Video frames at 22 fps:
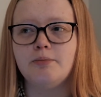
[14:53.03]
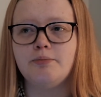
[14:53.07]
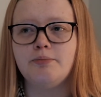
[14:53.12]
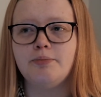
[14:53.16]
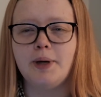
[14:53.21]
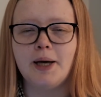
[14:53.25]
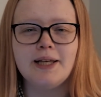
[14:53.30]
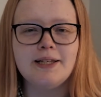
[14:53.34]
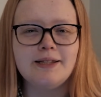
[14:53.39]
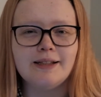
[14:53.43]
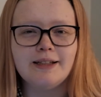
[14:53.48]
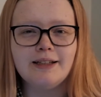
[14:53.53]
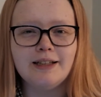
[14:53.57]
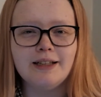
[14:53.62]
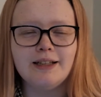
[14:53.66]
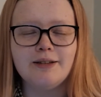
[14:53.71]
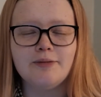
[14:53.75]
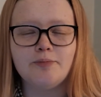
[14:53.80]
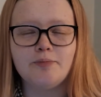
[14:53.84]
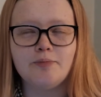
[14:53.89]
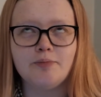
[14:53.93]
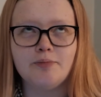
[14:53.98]

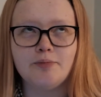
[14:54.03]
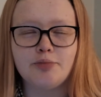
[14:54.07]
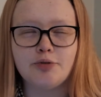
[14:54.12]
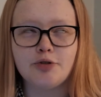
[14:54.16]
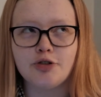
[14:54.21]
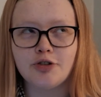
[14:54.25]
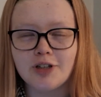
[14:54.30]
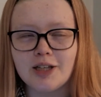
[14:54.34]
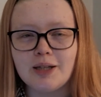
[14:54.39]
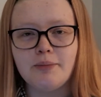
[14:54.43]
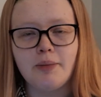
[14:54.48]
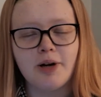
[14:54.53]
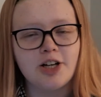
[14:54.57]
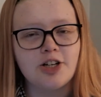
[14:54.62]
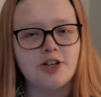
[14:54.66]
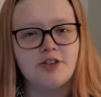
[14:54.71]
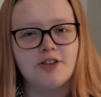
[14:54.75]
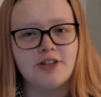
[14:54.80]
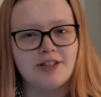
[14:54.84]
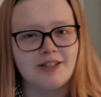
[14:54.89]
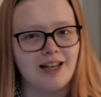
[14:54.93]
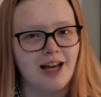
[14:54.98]
basically pretty
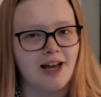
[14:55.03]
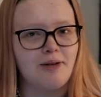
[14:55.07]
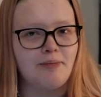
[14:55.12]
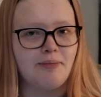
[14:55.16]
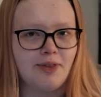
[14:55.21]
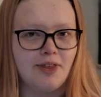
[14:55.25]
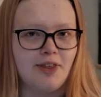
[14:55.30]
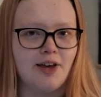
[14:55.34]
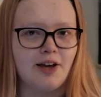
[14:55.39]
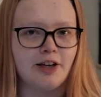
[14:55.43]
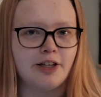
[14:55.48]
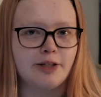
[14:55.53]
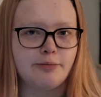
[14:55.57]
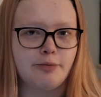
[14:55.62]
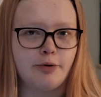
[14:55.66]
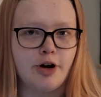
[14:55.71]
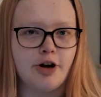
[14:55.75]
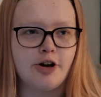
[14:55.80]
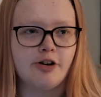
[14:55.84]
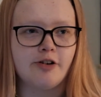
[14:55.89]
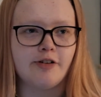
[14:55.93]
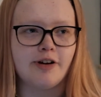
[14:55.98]
much the same thing as
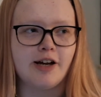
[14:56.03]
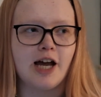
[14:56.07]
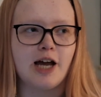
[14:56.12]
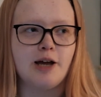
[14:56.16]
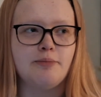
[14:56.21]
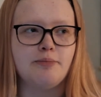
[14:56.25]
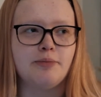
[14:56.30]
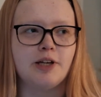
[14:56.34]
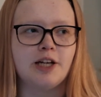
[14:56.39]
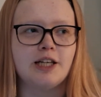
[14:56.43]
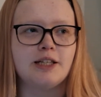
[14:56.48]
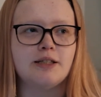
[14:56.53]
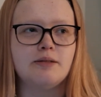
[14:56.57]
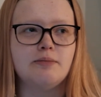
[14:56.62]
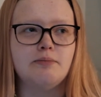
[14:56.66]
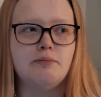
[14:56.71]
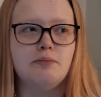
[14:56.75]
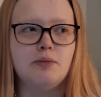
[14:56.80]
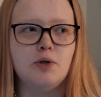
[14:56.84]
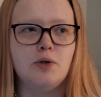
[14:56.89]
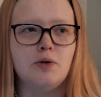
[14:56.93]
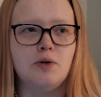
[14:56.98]
Procreate, but it's
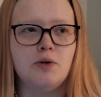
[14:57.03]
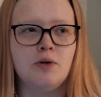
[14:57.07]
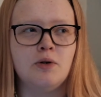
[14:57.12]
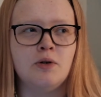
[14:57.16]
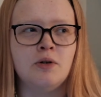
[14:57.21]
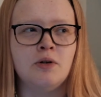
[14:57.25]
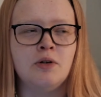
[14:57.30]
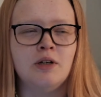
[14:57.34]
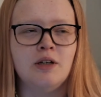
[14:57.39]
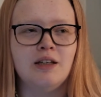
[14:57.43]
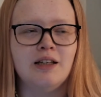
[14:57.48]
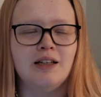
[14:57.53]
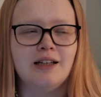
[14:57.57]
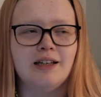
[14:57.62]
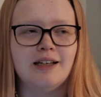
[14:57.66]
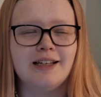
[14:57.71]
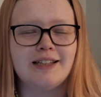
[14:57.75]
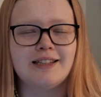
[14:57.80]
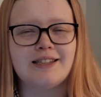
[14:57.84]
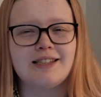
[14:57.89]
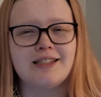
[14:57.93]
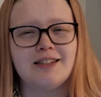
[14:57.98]

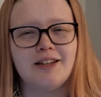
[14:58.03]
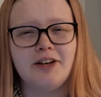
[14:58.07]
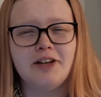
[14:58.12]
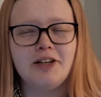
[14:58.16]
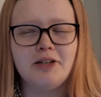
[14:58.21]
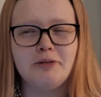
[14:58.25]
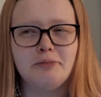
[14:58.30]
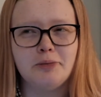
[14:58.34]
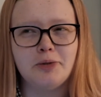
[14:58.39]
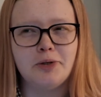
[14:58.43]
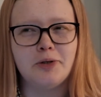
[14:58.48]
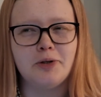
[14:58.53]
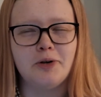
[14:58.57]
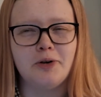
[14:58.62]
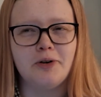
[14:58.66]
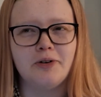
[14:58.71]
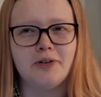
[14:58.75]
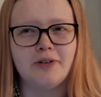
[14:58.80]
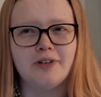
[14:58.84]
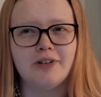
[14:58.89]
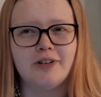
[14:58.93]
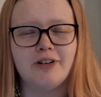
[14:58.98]
slightly
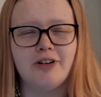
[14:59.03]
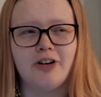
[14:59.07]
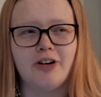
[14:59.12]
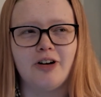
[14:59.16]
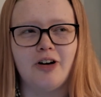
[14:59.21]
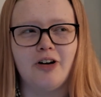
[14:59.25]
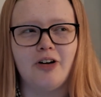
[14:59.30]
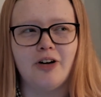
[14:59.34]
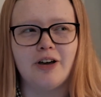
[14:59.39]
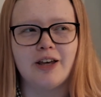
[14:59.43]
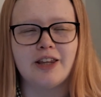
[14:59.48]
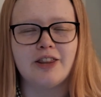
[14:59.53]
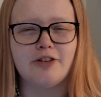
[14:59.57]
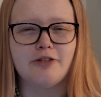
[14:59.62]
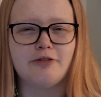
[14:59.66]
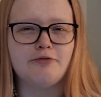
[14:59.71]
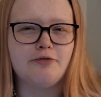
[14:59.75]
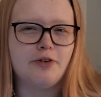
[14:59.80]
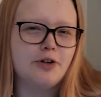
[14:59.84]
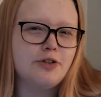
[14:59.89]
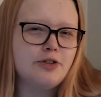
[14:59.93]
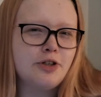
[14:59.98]
more in the
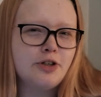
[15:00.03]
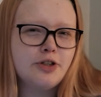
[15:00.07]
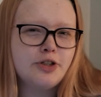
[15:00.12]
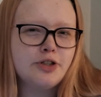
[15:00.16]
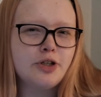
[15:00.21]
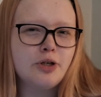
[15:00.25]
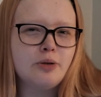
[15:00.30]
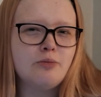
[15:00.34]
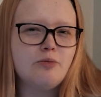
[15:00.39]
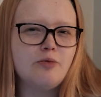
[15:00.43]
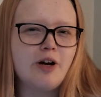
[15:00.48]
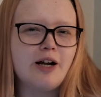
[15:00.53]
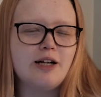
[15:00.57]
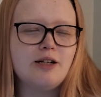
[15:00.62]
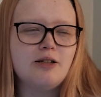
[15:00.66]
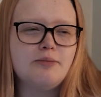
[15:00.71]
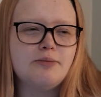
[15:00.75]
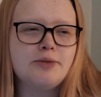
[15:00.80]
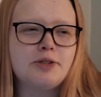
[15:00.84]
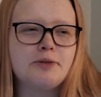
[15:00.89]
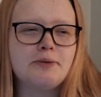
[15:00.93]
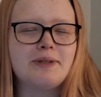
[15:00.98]
Photoshop
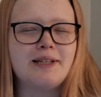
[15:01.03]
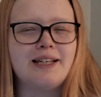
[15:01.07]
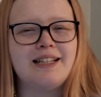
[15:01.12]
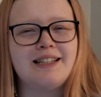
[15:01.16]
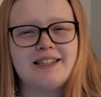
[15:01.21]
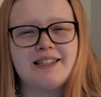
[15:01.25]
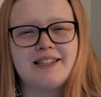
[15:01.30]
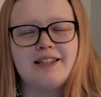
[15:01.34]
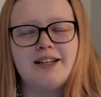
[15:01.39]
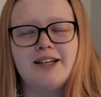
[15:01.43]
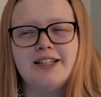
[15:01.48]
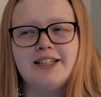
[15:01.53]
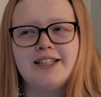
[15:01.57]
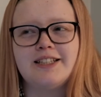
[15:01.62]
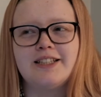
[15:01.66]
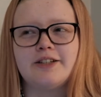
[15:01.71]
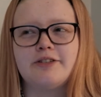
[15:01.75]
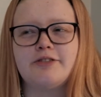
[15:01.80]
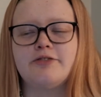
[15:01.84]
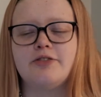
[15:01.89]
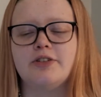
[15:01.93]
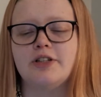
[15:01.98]
realm, so it's slightly
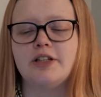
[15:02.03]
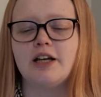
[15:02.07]
different,